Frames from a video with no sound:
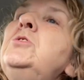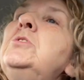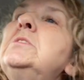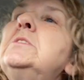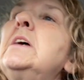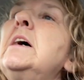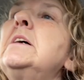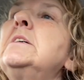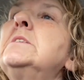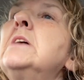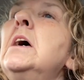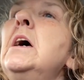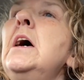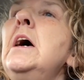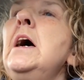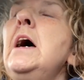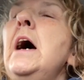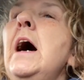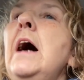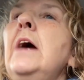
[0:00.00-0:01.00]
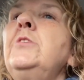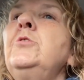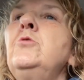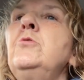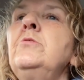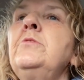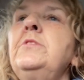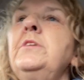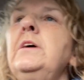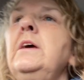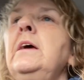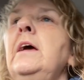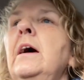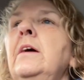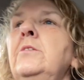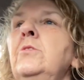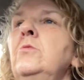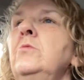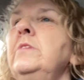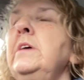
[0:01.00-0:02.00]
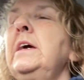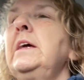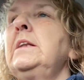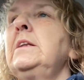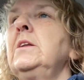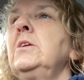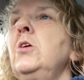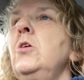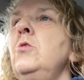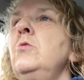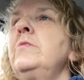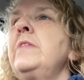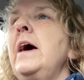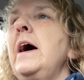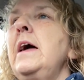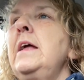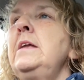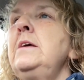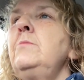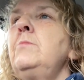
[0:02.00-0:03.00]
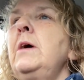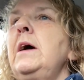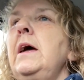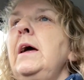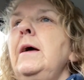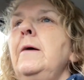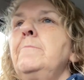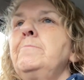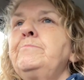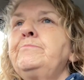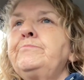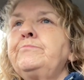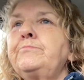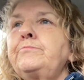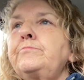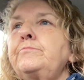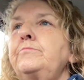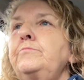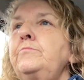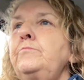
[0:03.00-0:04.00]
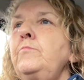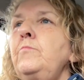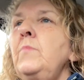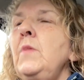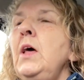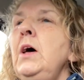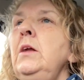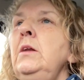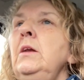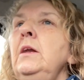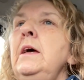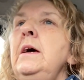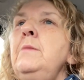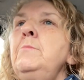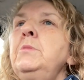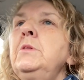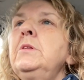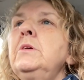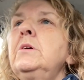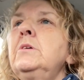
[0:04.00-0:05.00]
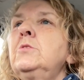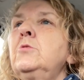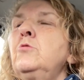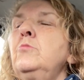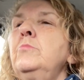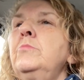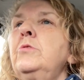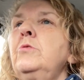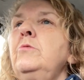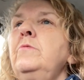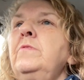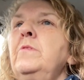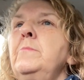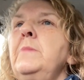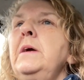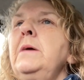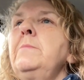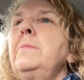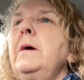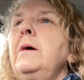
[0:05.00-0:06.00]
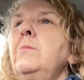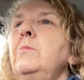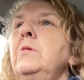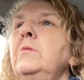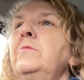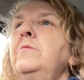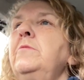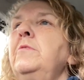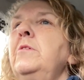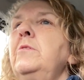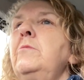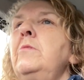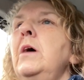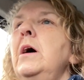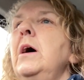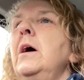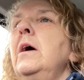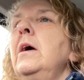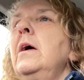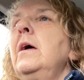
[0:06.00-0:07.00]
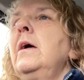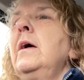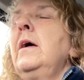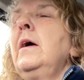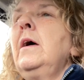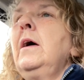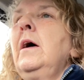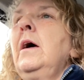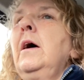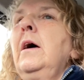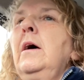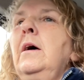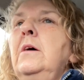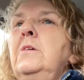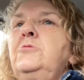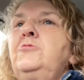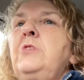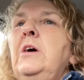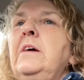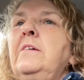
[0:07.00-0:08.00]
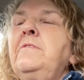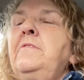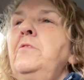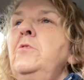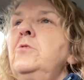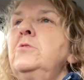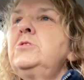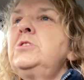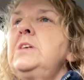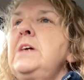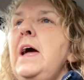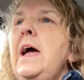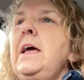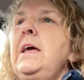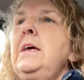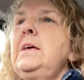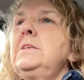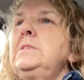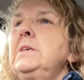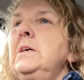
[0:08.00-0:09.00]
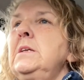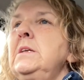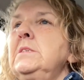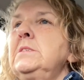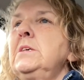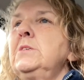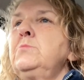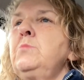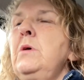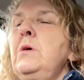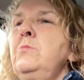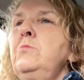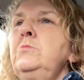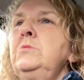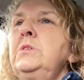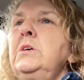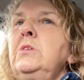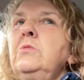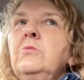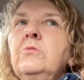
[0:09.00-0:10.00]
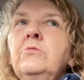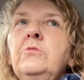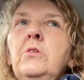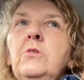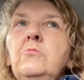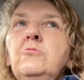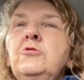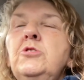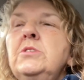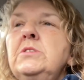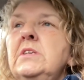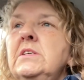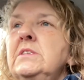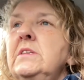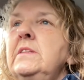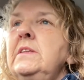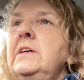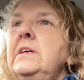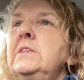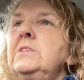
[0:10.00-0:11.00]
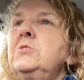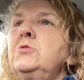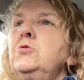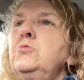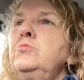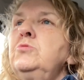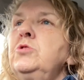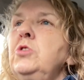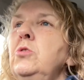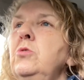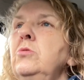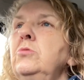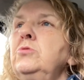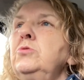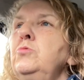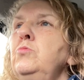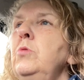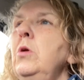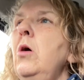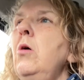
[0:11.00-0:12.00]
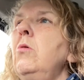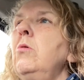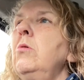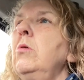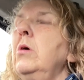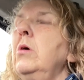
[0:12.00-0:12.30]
she says, I don't think I don't think it'll go that anyway. And label that had come through from eBay were for uh, Uh, track forty-eight, and I says, why won't it go through? She says, I think it's too too long.